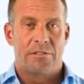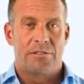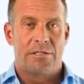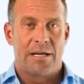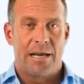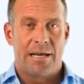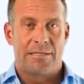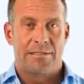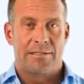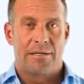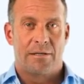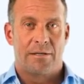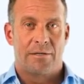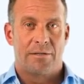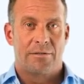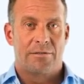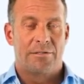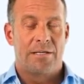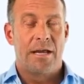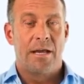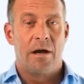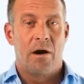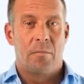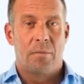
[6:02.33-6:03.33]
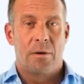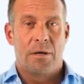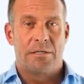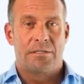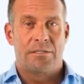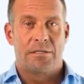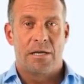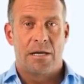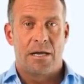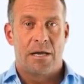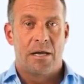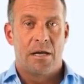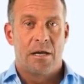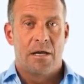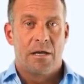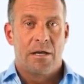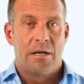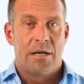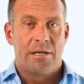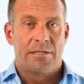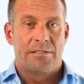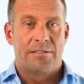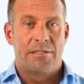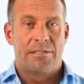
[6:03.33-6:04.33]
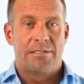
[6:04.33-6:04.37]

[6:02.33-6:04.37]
testing, TLPT, is the